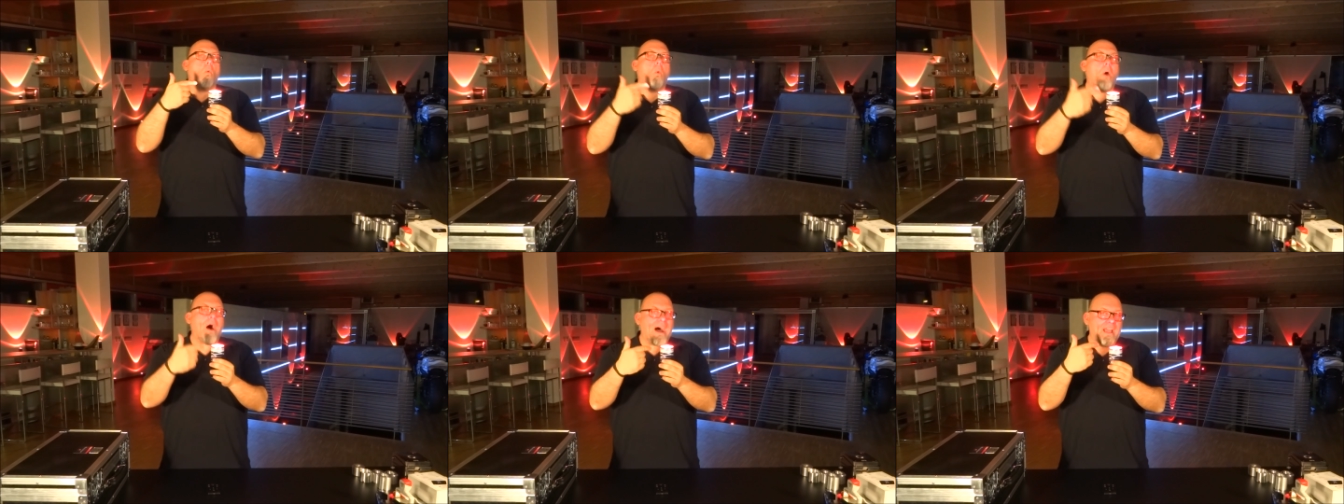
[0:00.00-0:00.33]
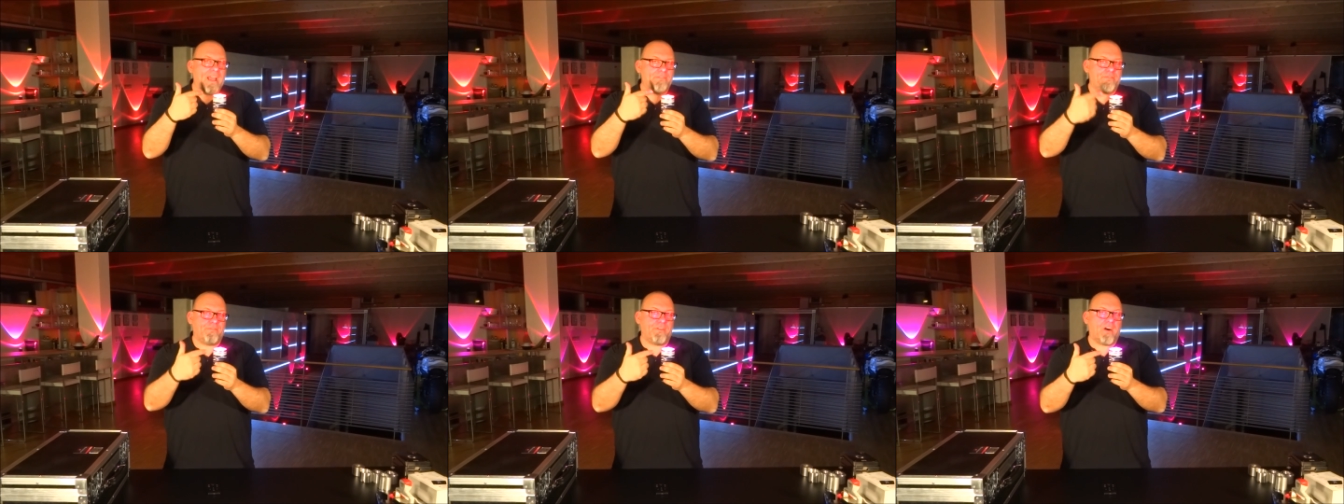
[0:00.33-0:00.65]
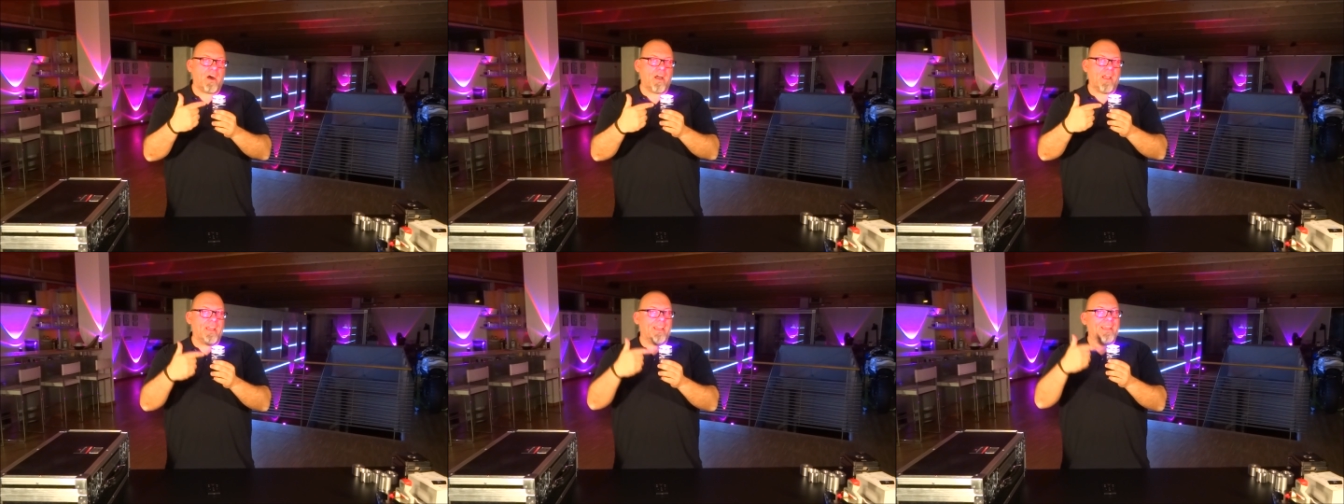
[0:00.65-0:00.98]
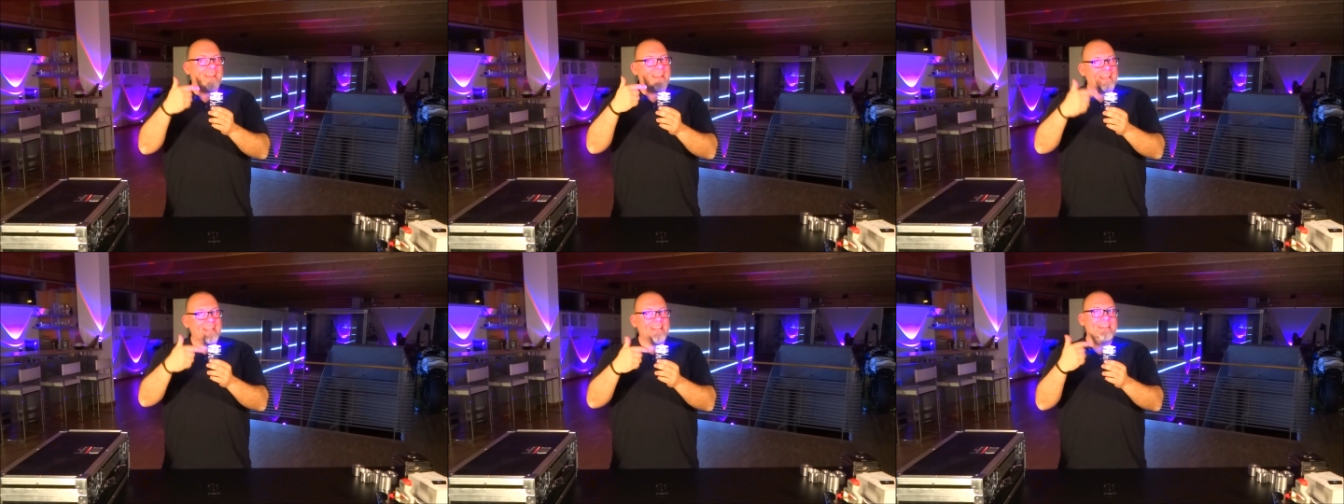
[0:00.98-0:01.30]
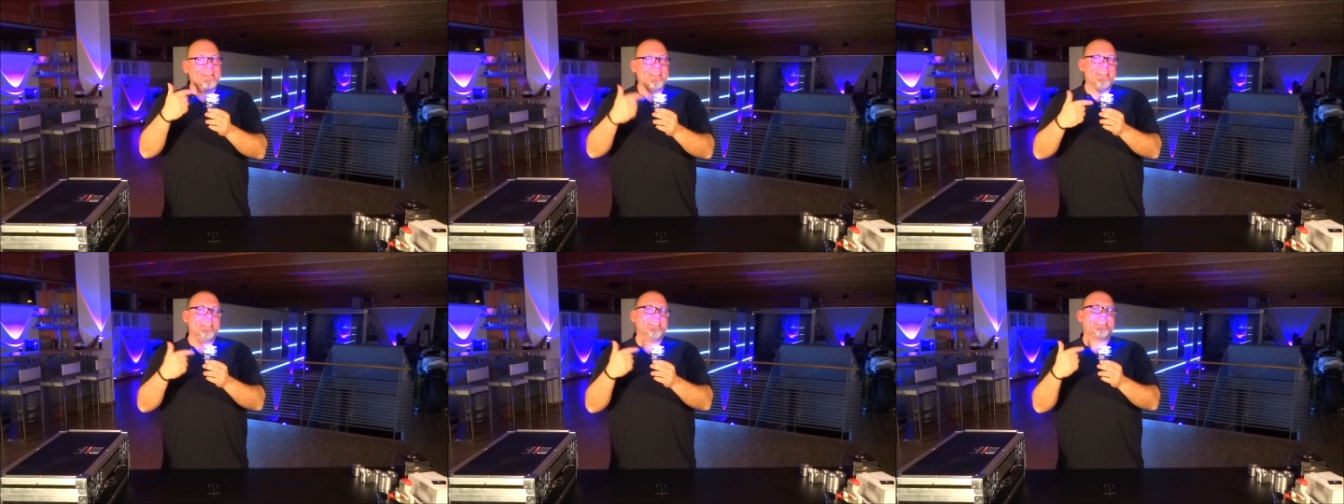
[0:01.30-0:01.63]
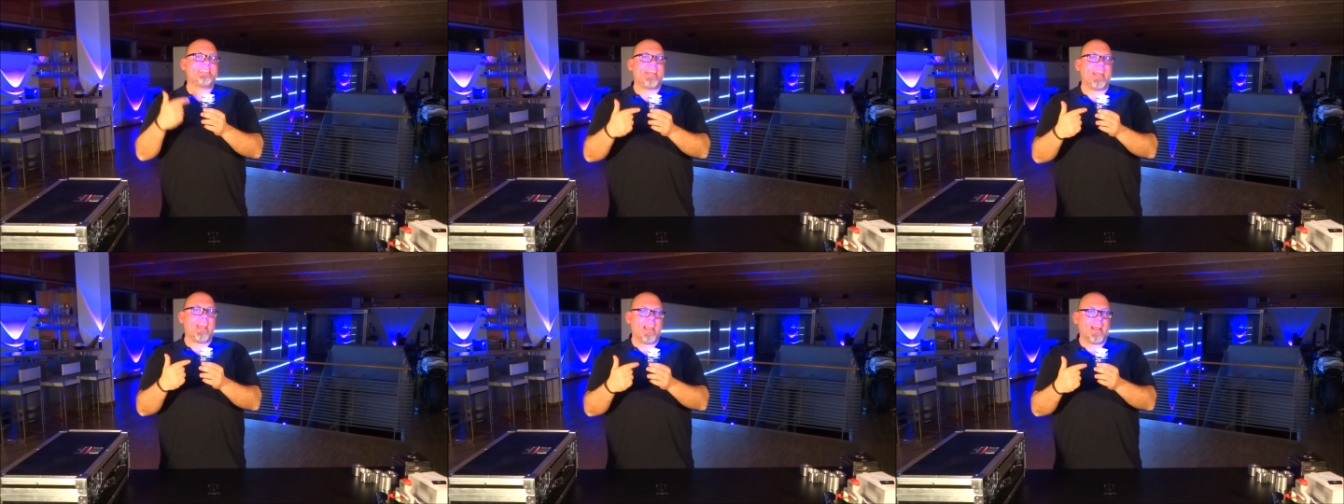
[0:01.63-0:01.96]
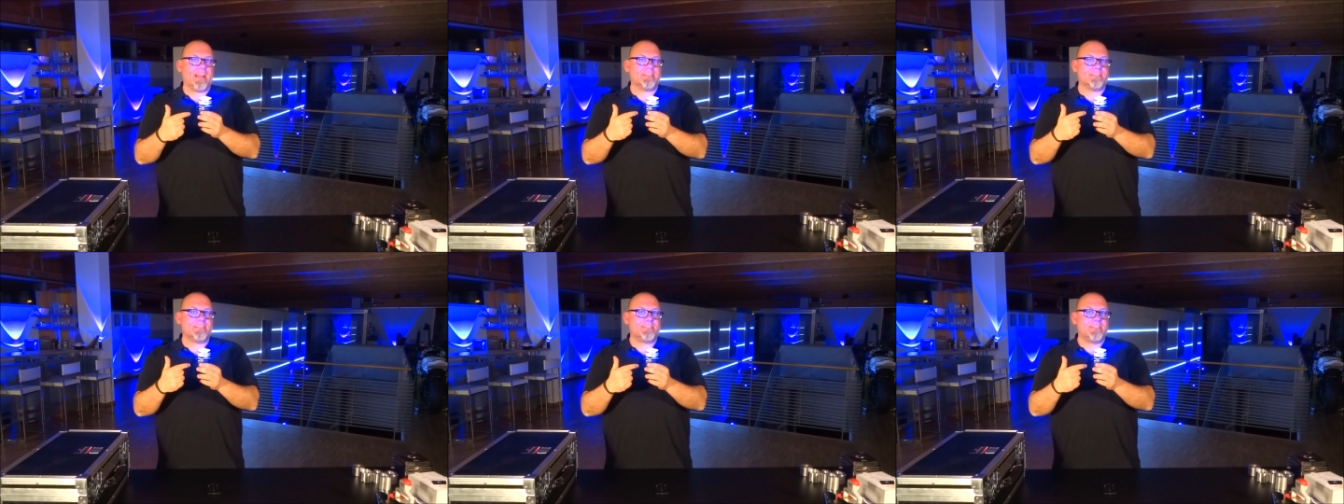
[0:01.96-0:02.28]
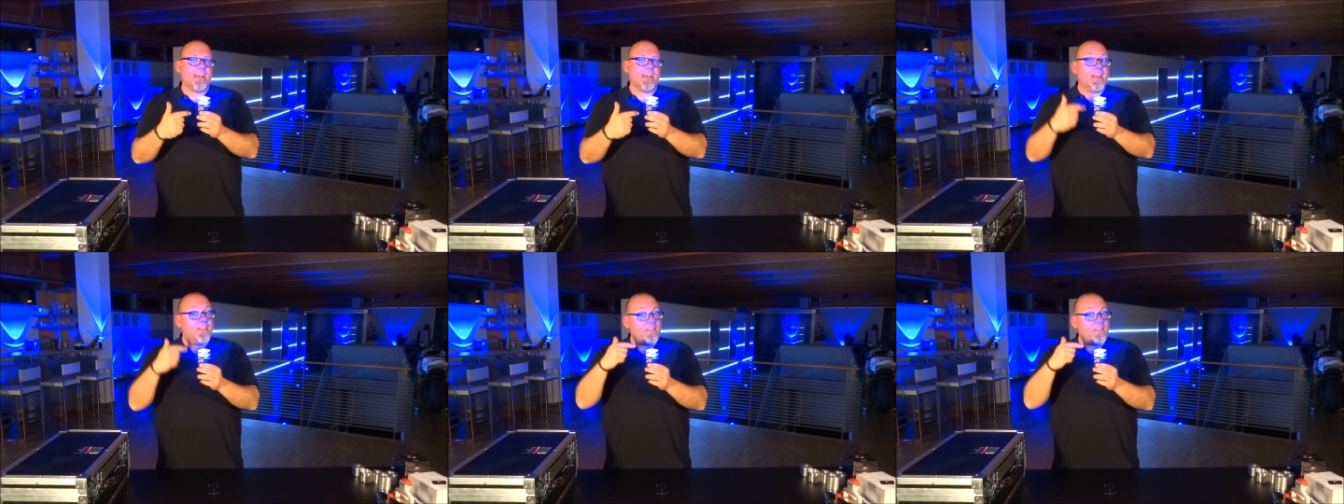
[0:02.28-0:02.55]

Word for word: Wi-Fi in these cans